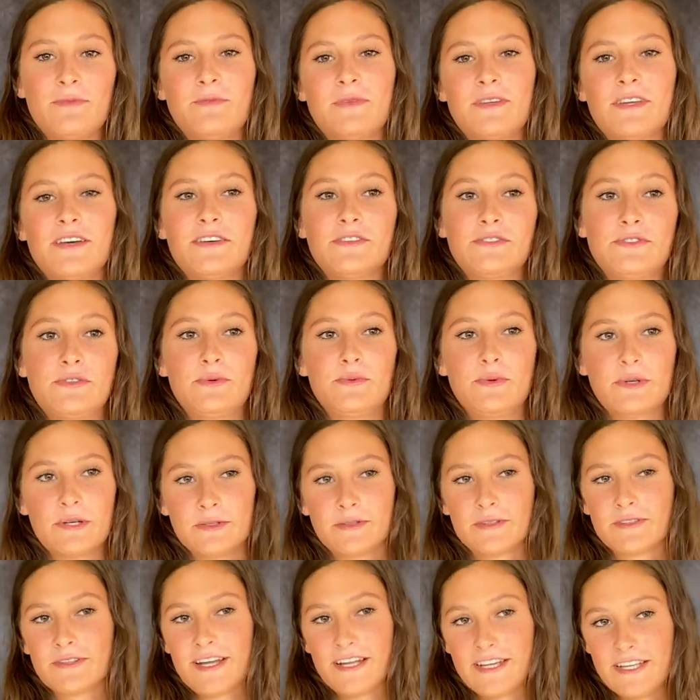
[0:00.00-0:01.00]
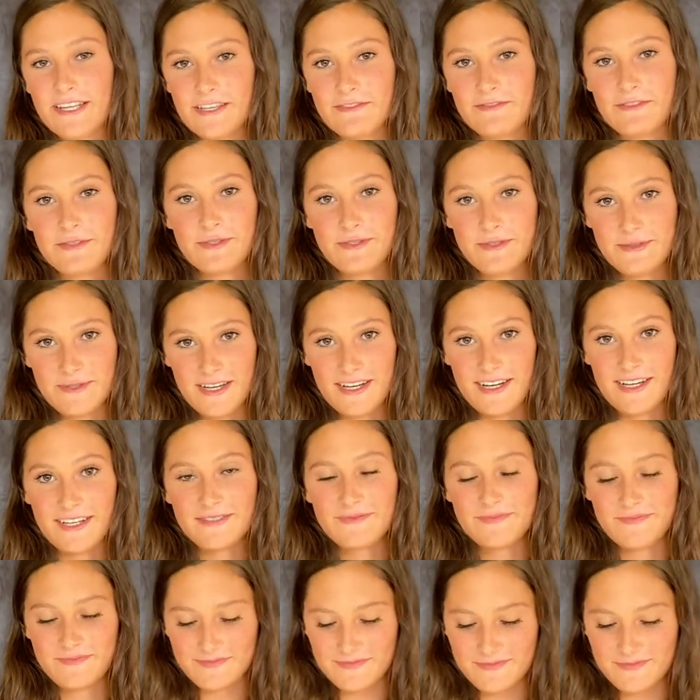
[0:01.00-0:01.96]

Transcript: because you will regret it if you do not.